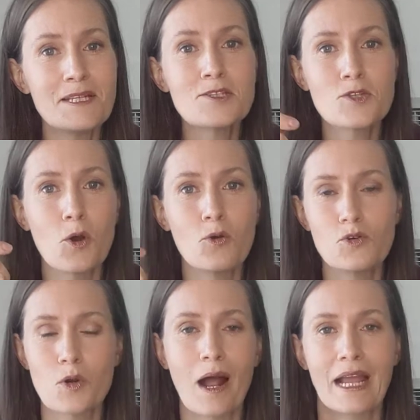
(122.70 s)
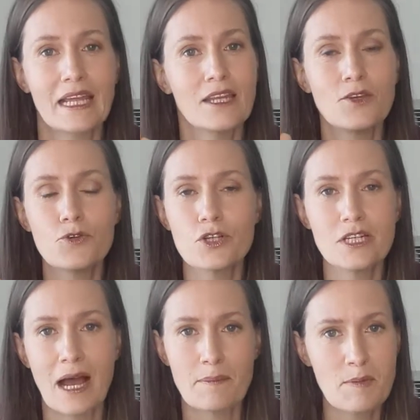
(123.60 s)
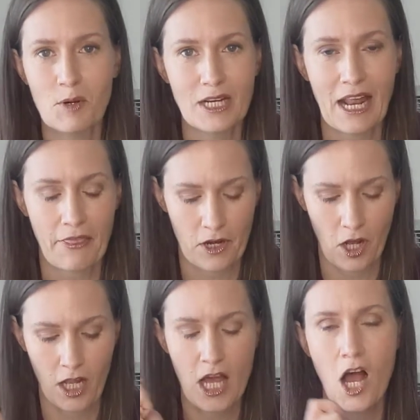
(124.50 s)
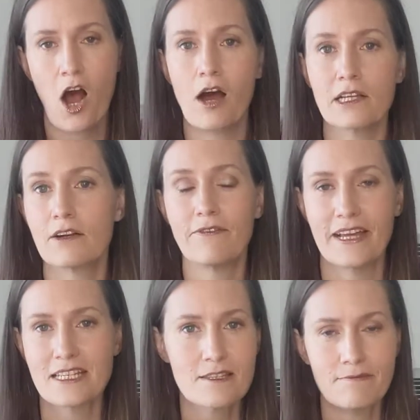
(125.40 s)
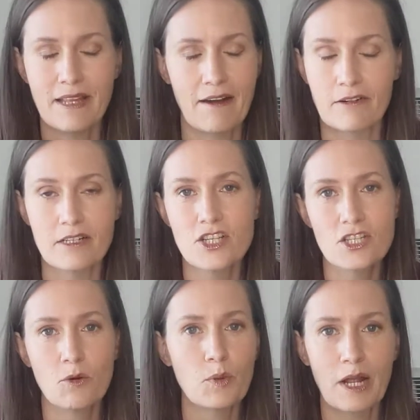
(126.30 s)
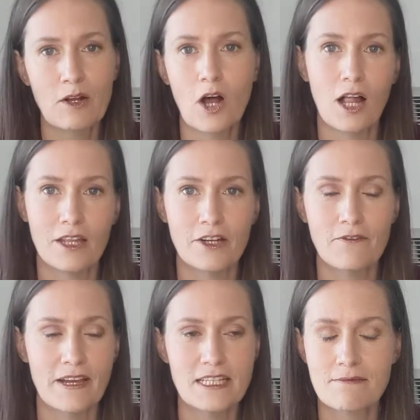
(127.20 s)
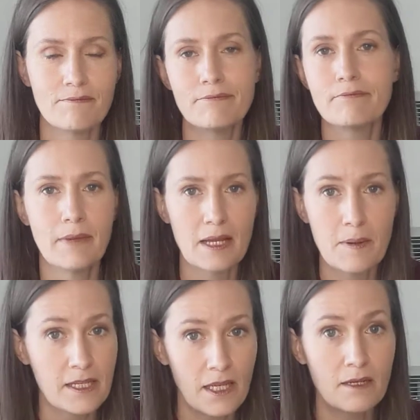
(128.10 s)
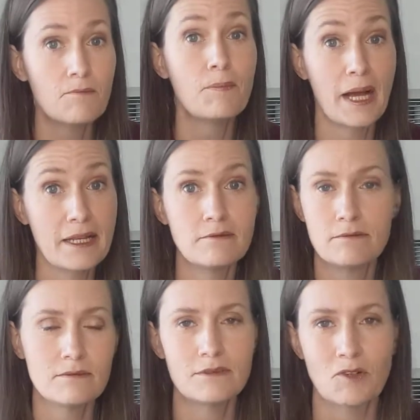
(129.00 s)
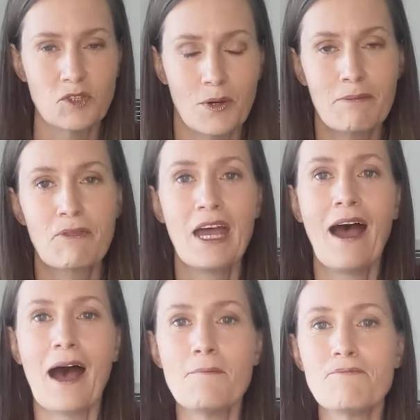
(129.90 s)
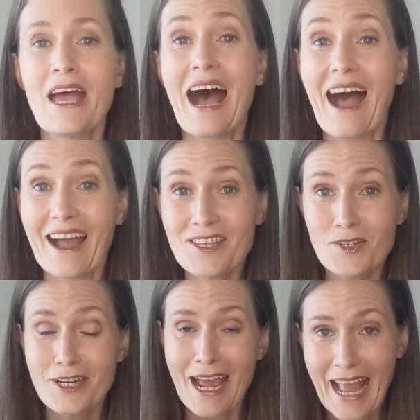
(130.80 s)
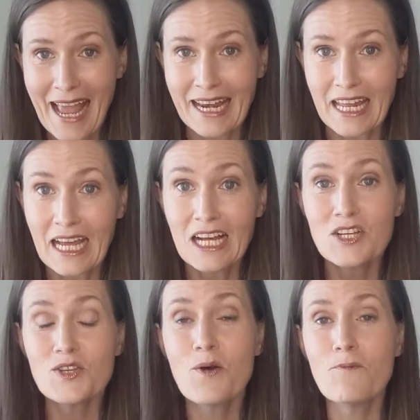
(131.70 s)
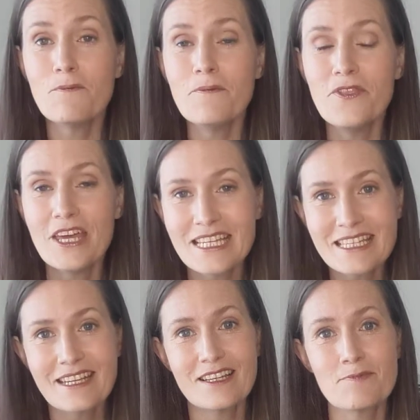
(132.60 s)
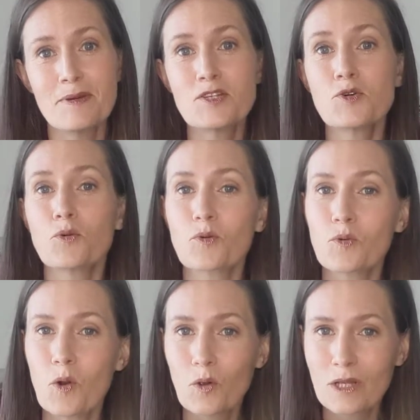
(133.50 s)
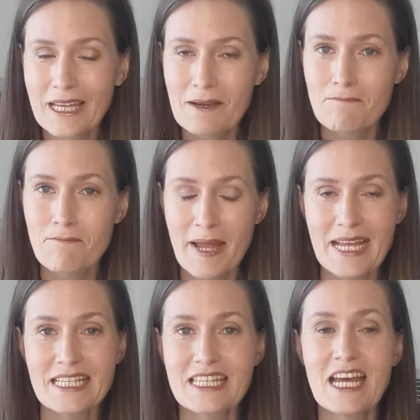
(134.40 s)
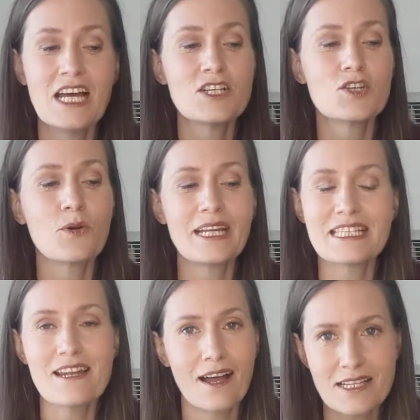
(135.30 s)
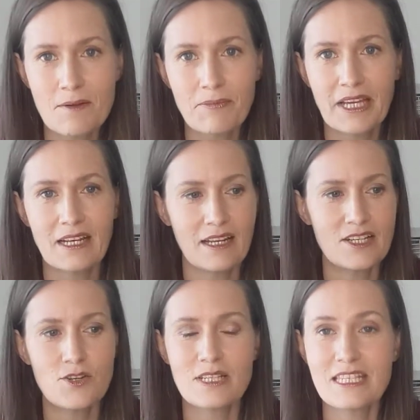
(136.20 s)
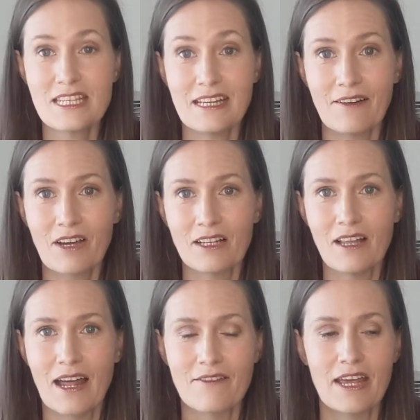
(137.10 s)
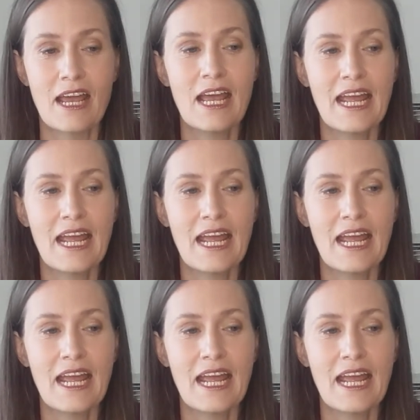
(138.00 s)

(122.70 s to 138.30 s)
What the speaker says: be so drying. You should not be putting ethanol on your face ever. Just don't put alcohol on your face. My opinion, but don't do it. Isodecane. This is petroleum based. So it's not something, as you can see, I've got a lot of it.